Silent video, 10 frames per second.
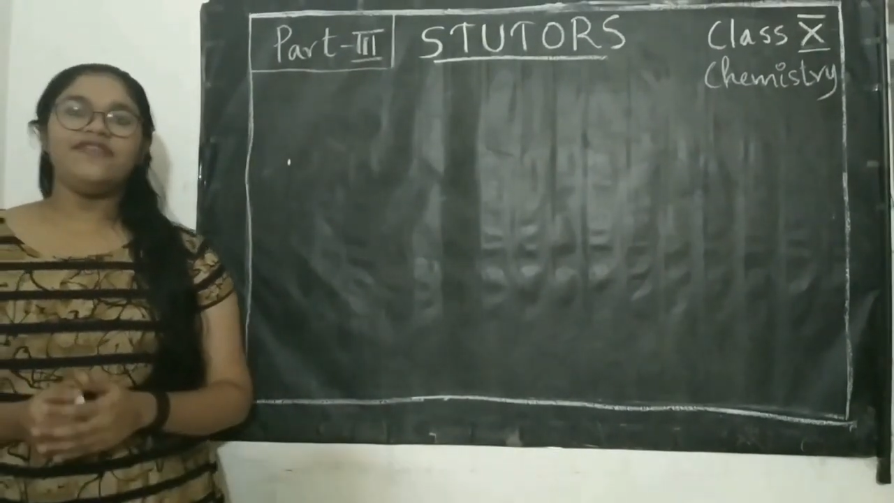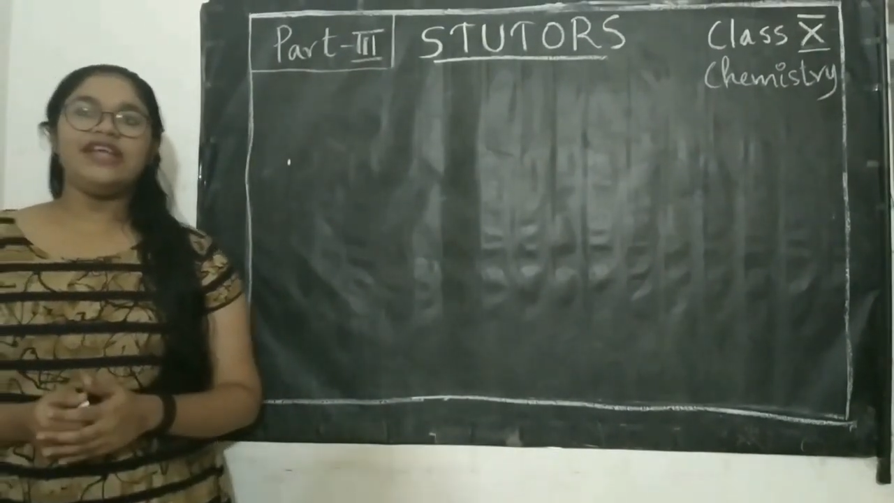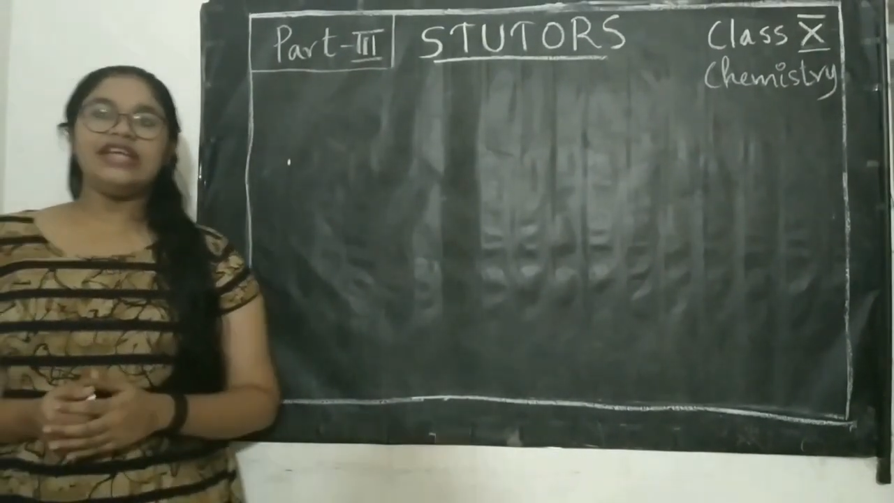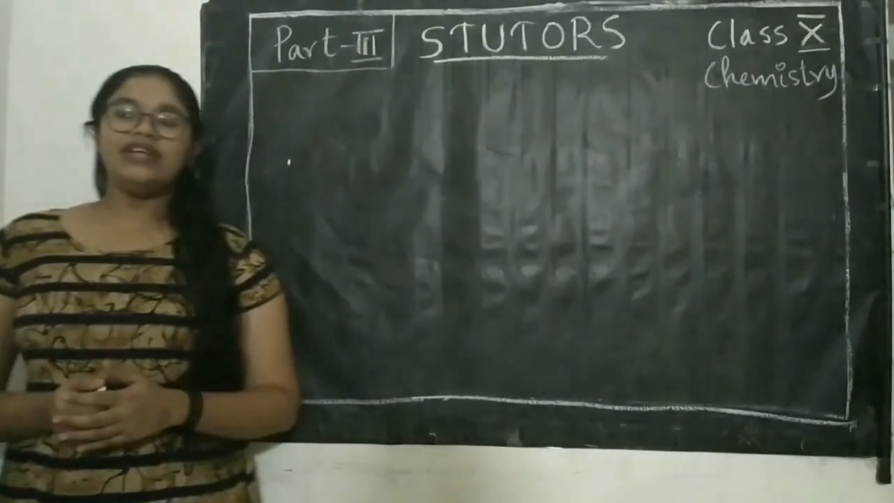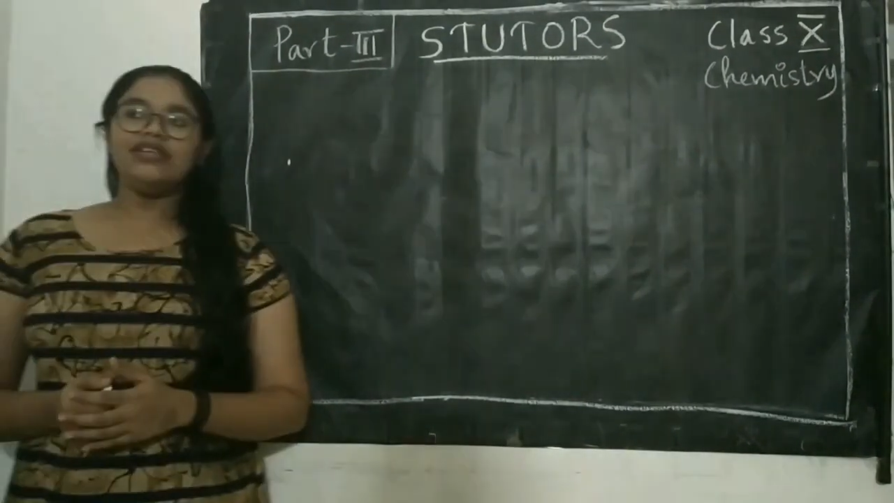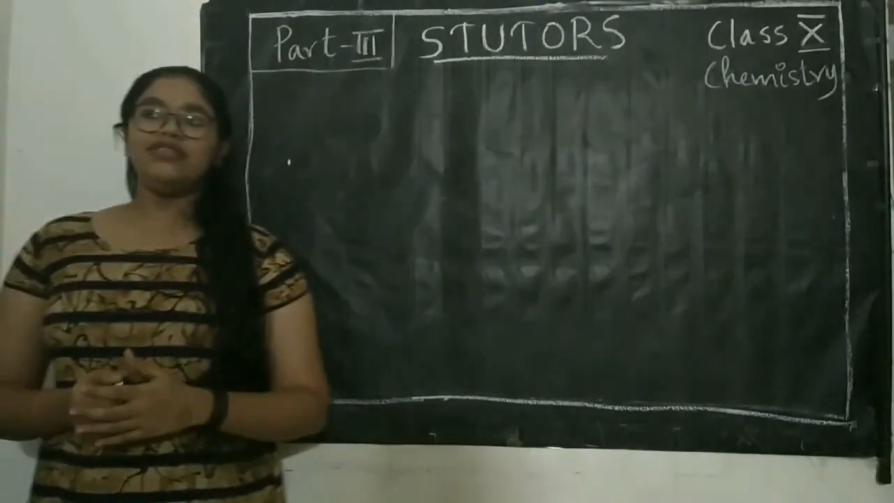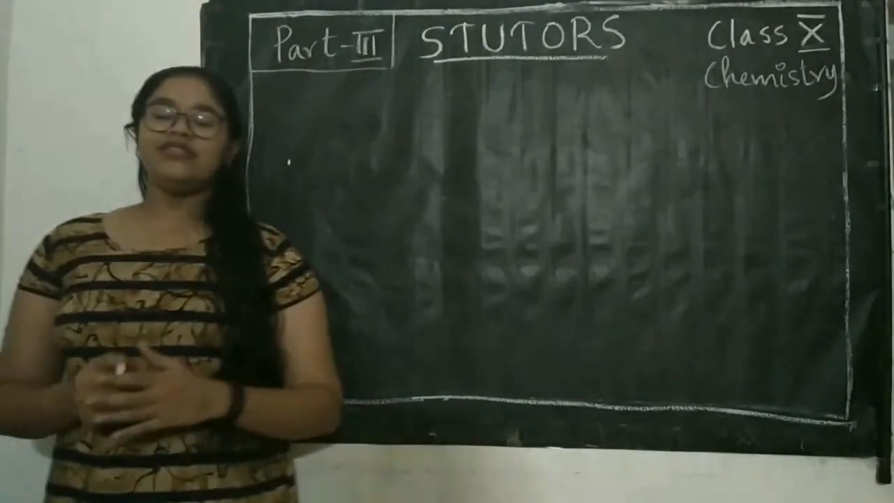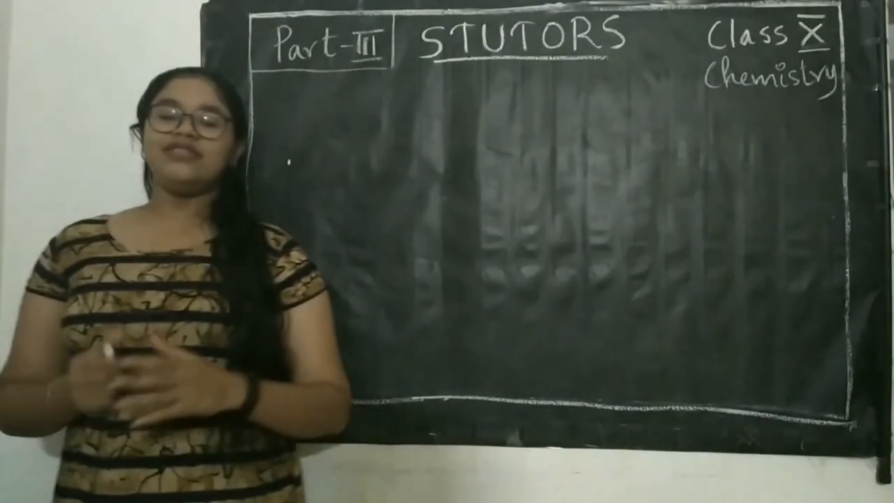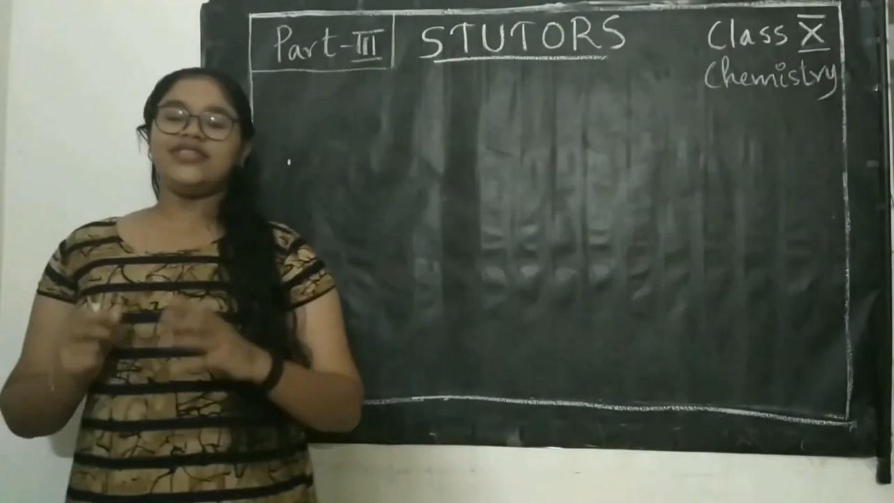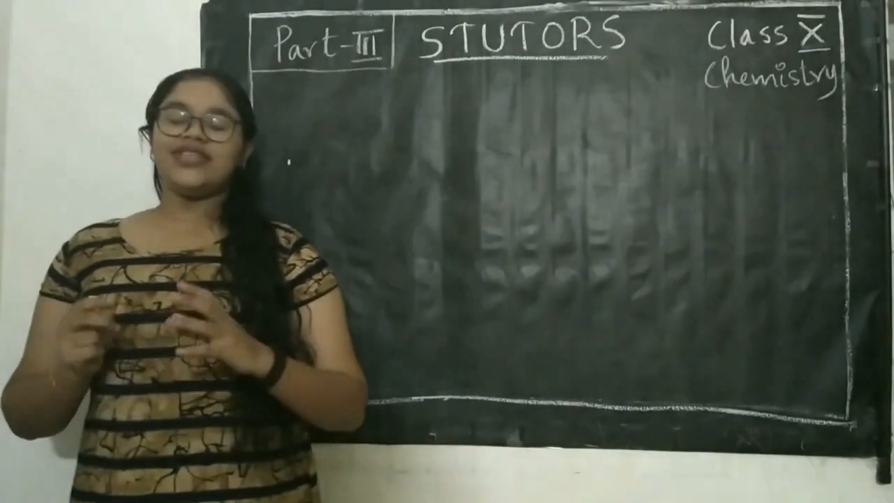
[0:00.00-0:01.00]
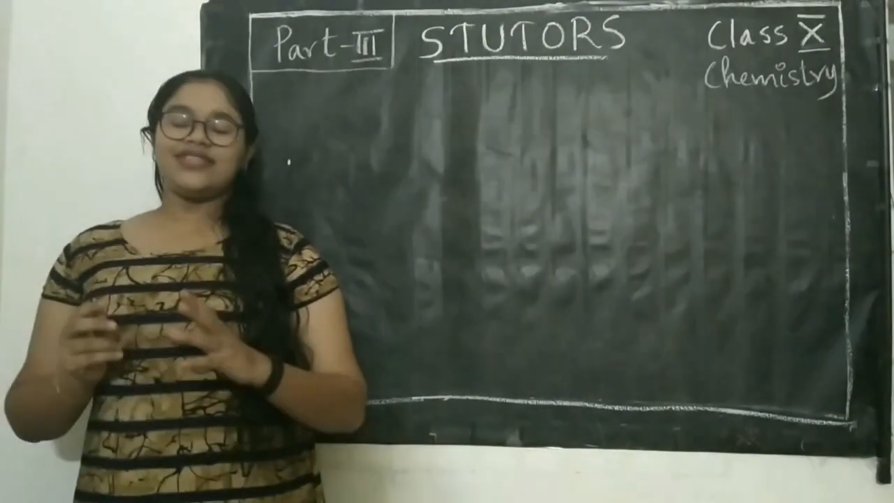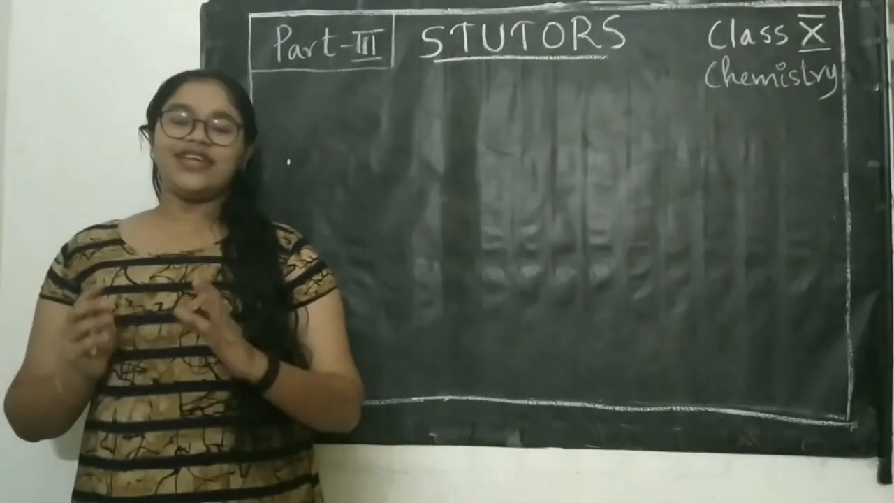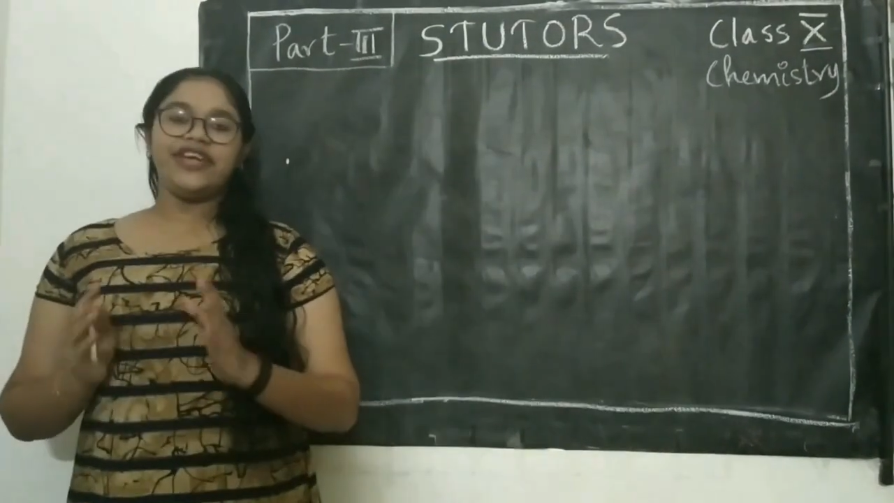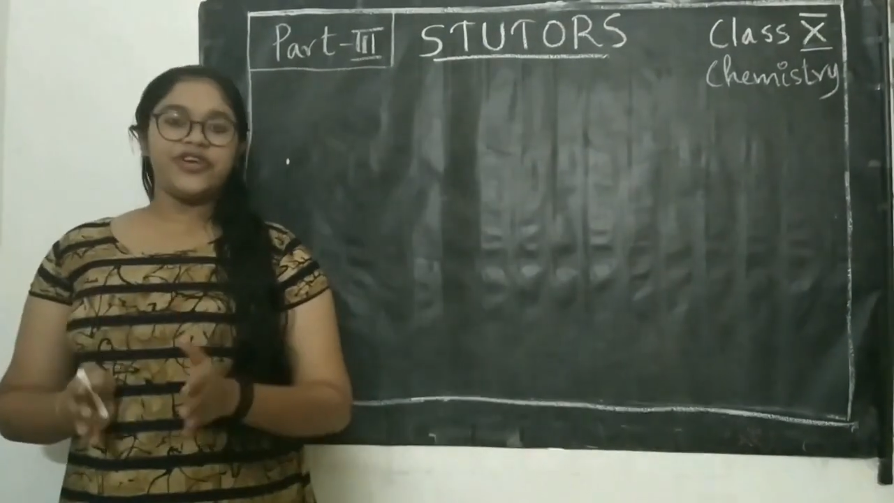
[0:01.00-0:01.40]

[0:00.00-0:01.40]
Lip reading: we learned just the